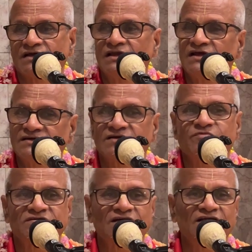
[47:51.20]
Can I take
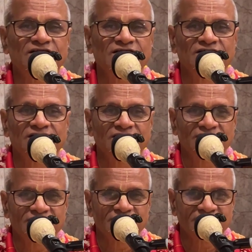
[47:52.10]
prasad
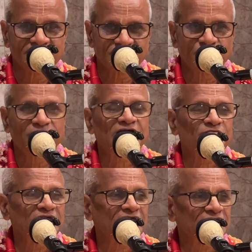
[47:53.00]
to break my